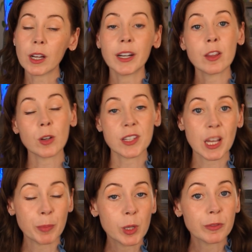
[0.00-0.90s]
another
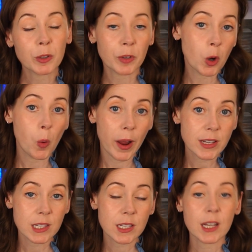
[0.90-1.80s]
example of a
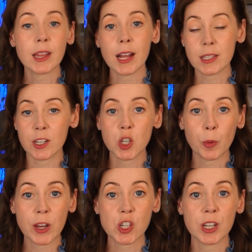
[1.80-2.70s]
request in that
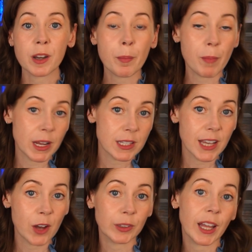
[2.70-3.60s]
situation might
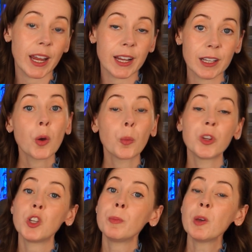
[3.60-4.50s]
sound like,
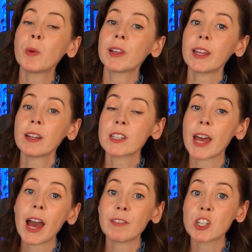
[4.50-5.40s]
would you be willing to
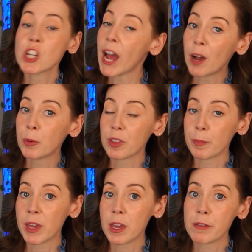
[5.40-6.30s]
have a chat with
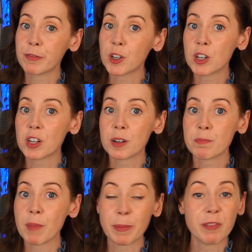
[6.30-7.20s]
me for
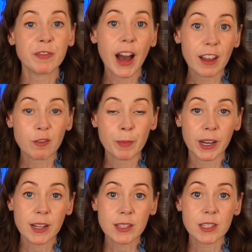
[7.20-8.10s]
maybe 5
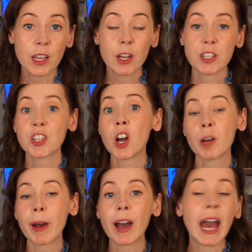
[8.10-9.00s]
minutes to talk
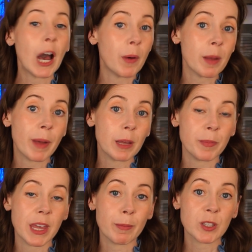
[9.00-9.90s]
about how I might
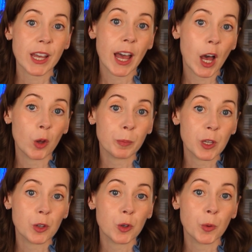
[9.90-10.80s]
be able to help
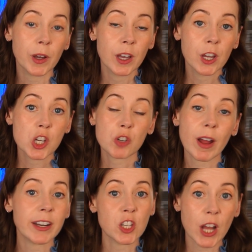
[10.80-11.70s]
you
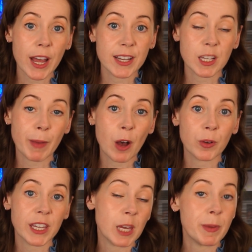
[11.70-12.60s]
strategize
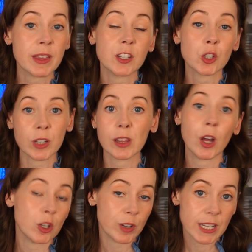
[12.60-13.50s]
about keeping the dirty
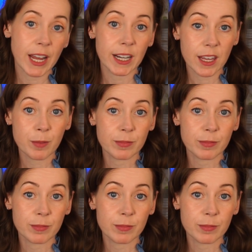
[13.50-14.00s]
laundry tidy?